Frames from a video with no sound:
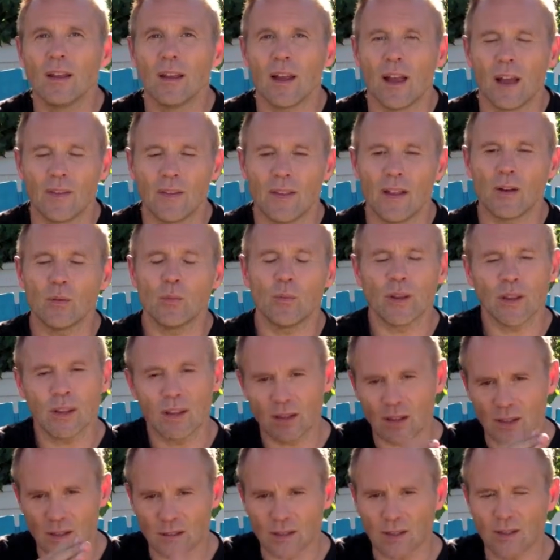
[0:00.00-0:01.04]
and then we
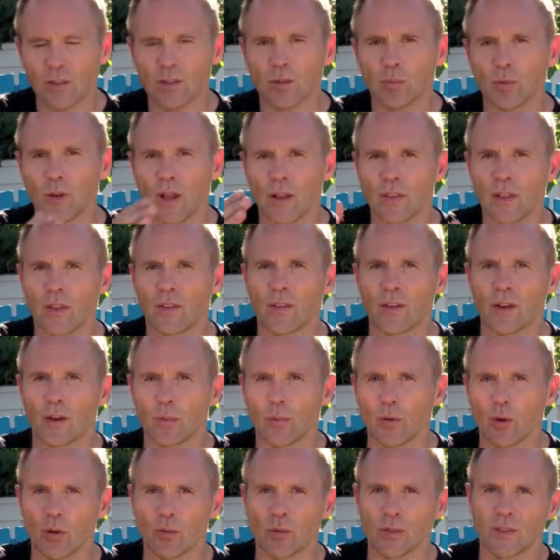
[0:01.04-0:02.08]
can continue to apply that
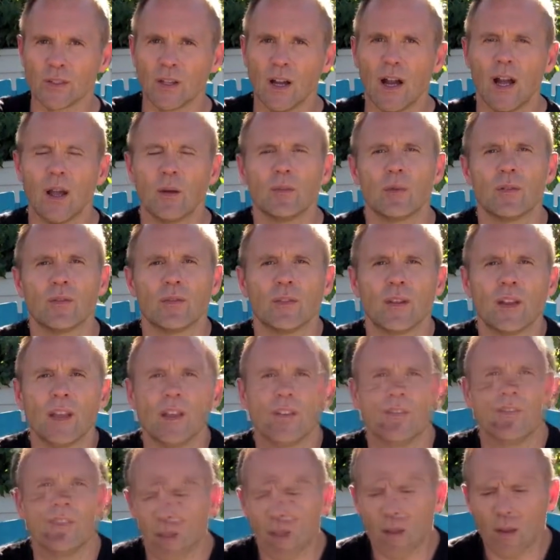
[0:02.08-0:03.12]
therapy over time
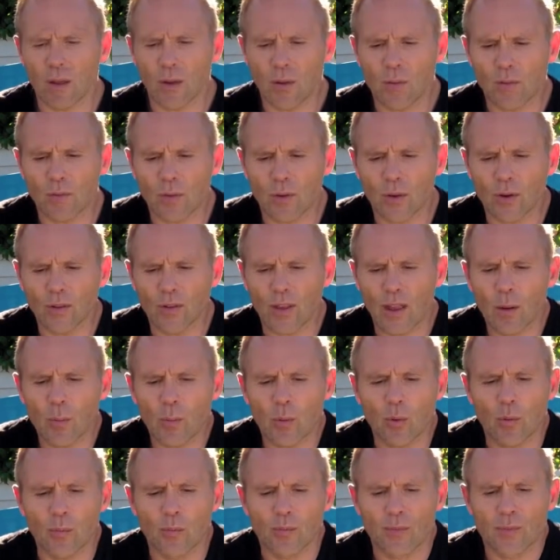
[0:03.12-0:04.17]
if needed. For
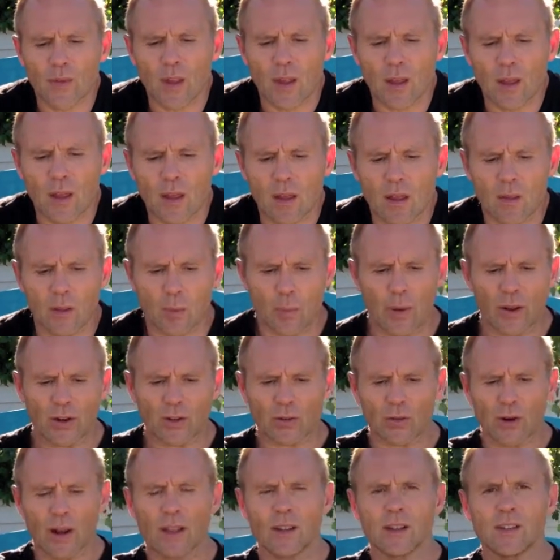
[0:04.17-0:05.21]
example, the
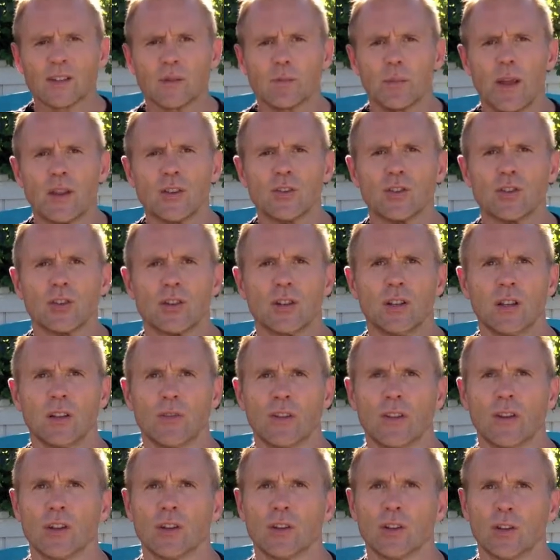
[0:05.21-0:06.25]
pectoralis major
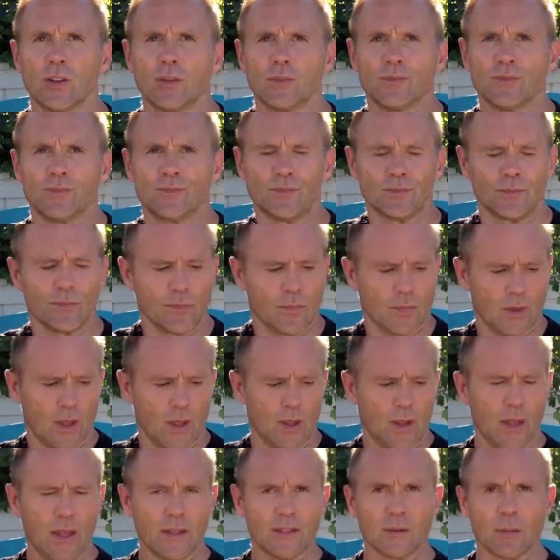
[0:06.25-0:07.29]
clavicular,
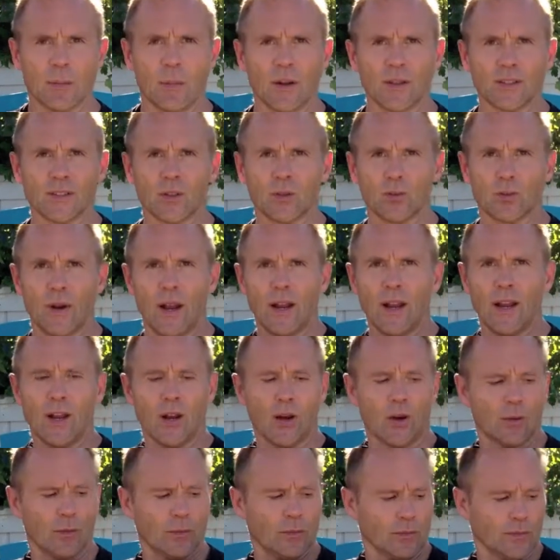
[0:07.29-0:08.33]
it's a muscle right
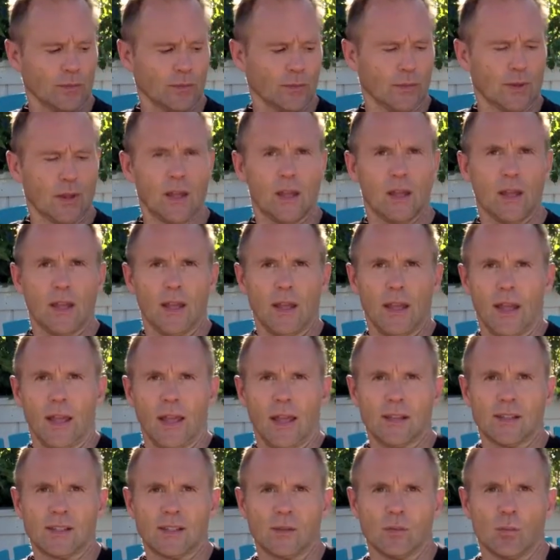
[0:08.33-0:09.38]
here.
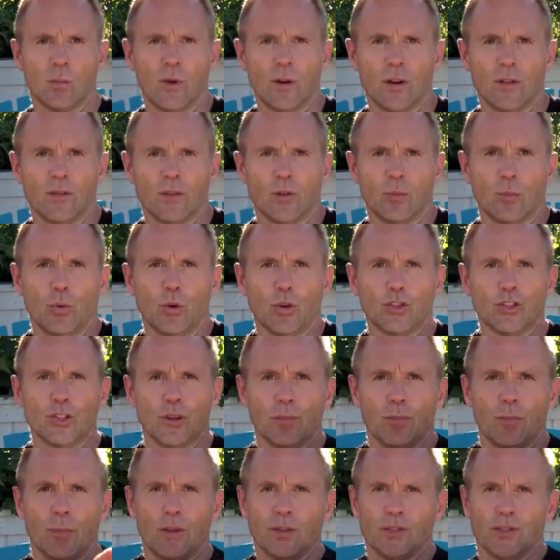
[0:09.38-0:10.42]
It's one of your
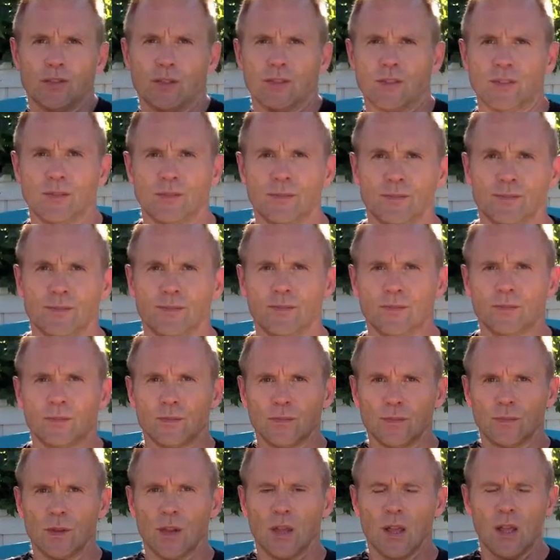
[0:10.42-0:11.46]
push-up muscles.
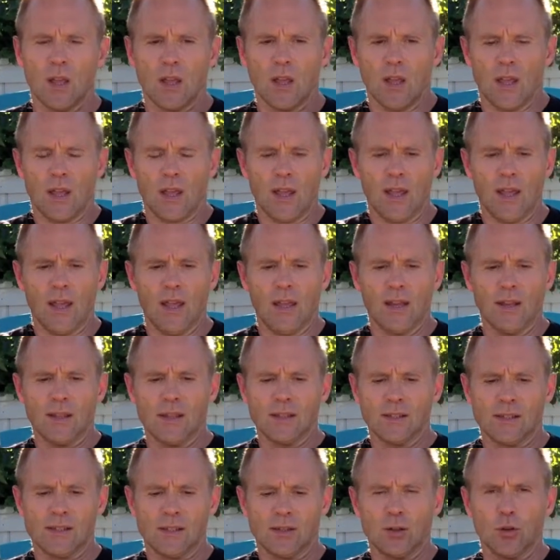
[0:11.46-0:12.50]
It
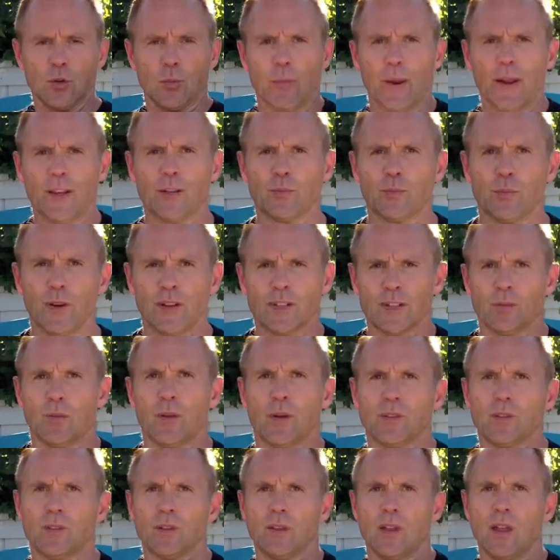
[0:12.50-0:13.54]
is your bench press
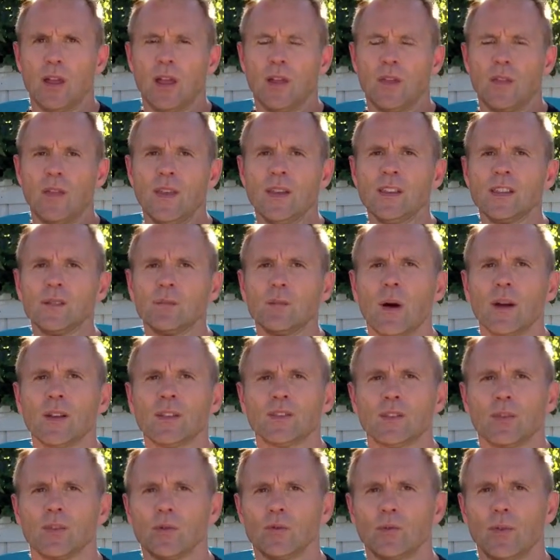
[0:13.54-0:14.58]
muscle. This
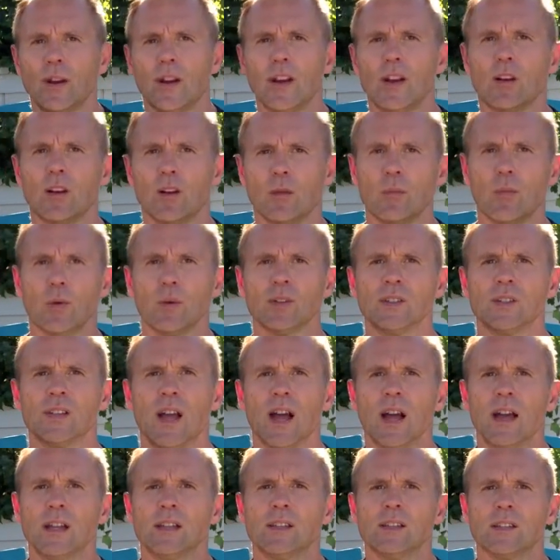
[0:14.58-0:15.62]
muscle right here on both
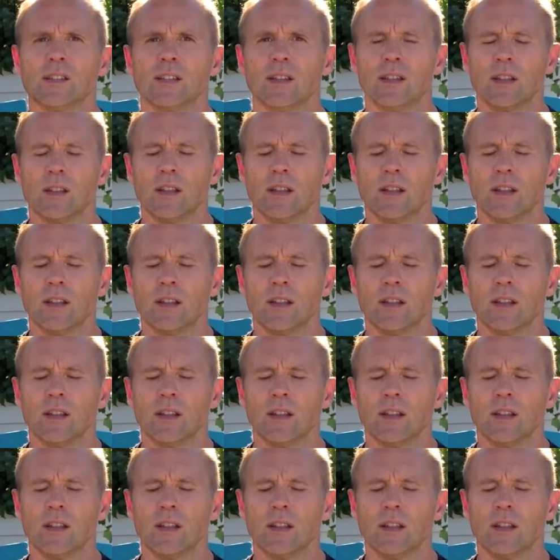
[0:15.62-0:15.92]
sides,